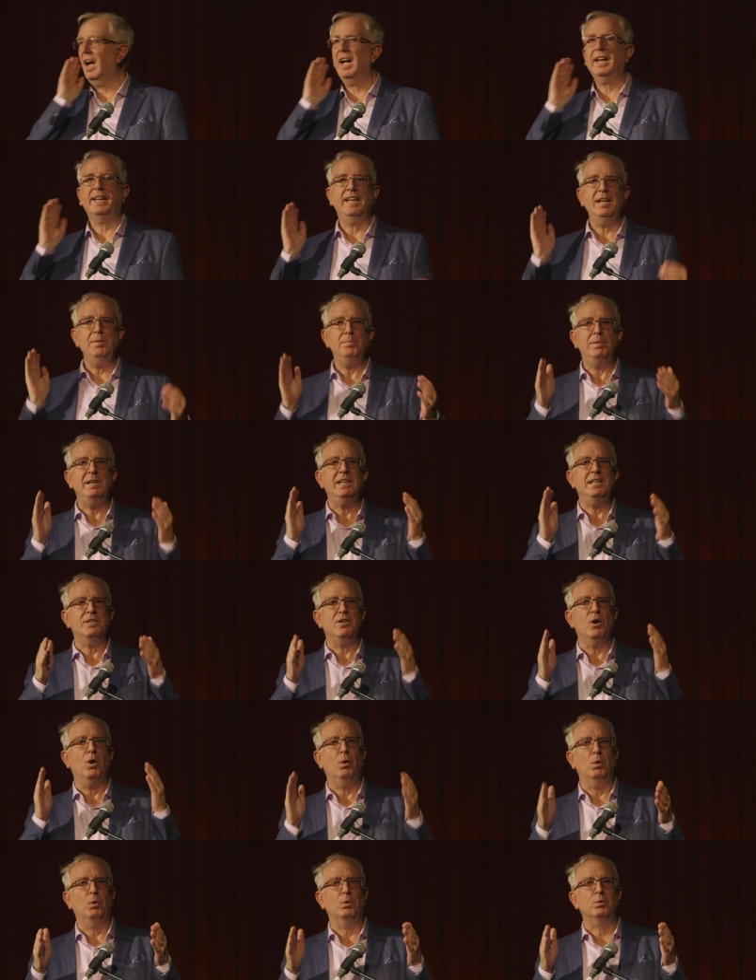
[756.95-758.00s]
I keep being
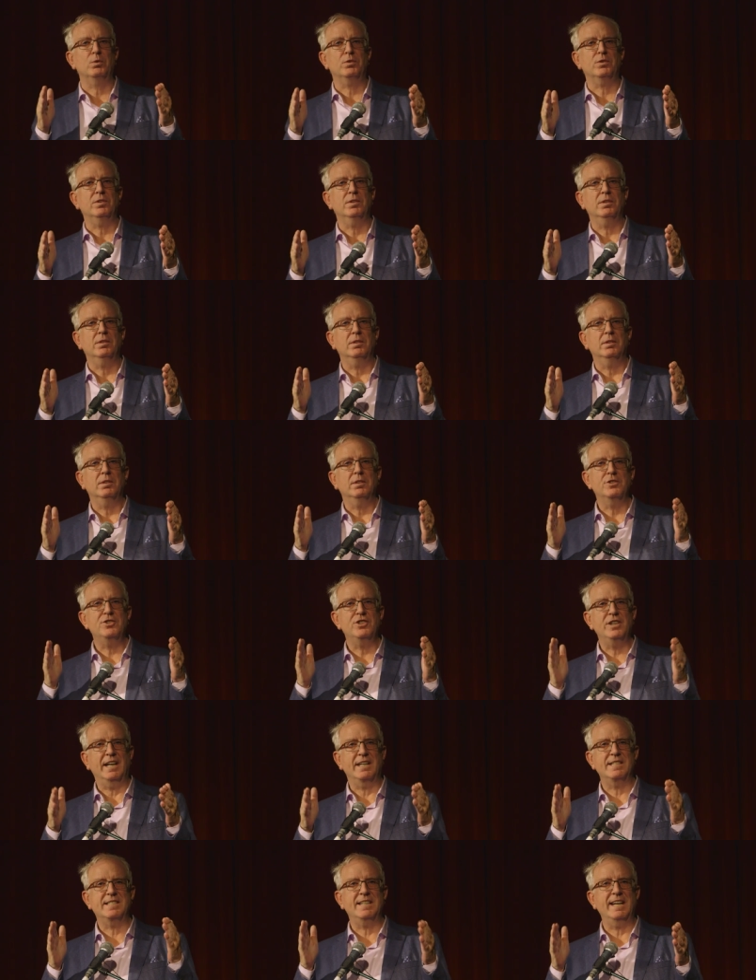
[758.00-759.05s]
told
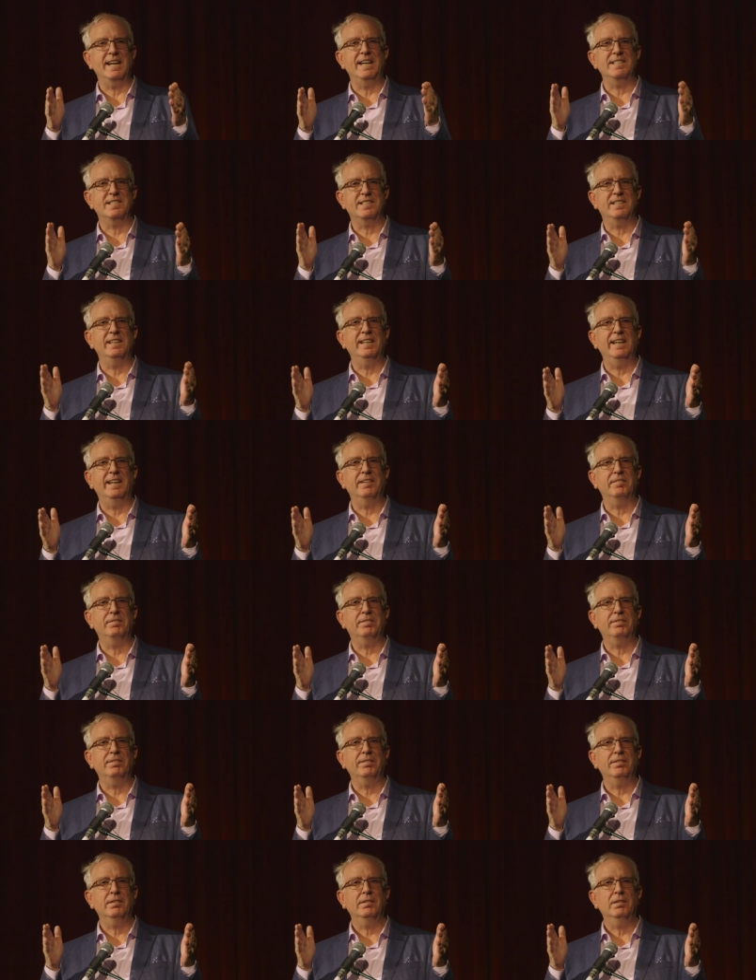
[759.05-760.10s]
she has days to live.
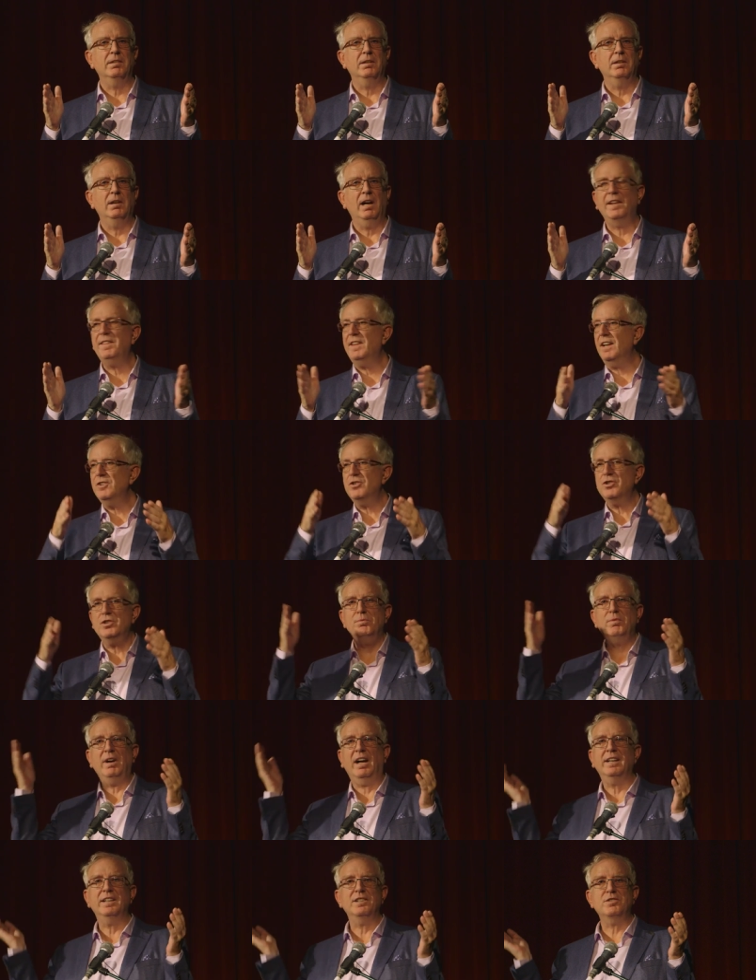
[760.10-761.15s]
And then she
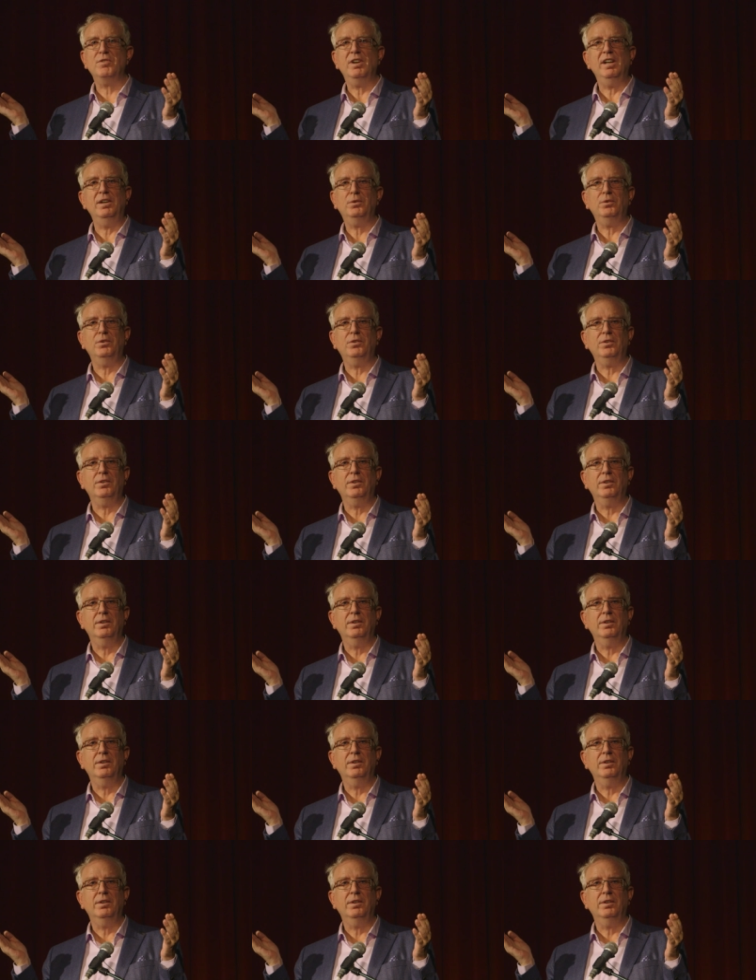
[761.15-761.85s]
rallies round.